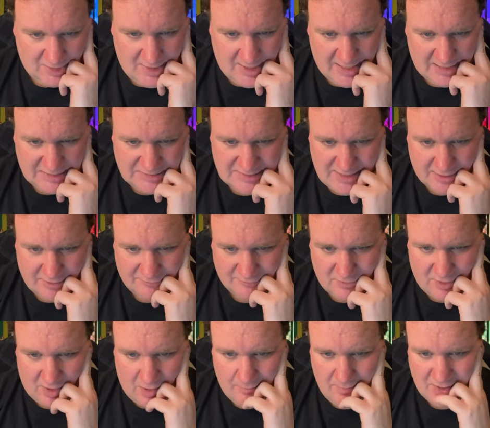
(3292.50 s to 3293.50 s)
X out of
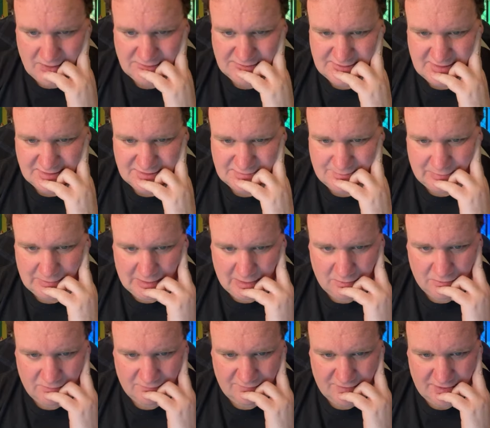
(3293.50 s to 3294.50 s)
comments, it's
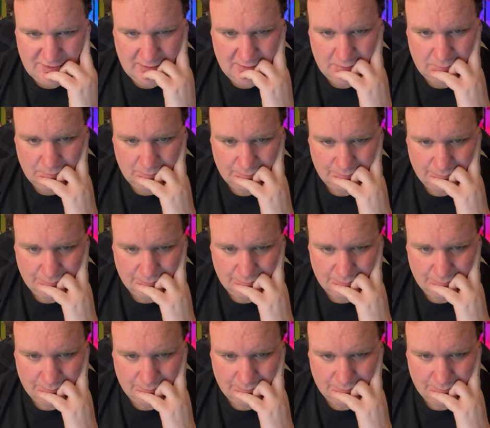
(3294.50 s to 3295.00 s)
below the video.